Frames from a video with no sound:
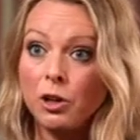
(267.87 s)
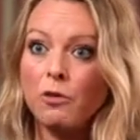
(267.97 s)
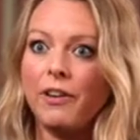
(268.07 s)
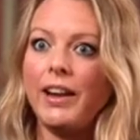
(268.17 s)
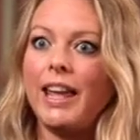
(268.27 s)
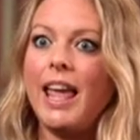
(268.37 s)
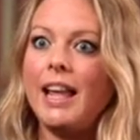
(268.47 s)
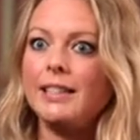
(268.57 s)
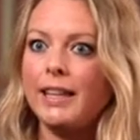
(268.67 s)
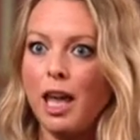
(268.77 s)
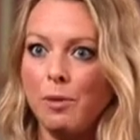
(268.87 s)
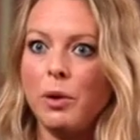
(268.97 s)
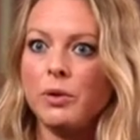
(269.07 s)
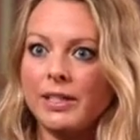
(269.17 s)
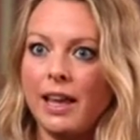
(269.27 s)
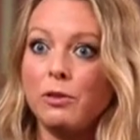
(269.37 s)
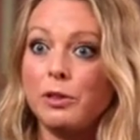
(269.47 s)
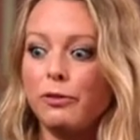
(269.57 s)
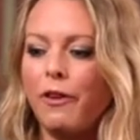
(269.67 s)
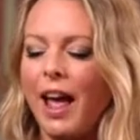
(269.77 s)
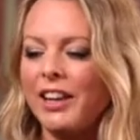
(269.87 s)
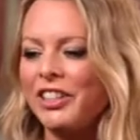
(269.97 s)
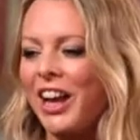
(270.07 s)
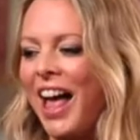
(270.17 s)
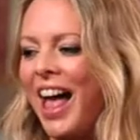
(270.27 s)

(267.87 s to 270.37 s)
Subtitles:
you're very keen to keep your skills fresh,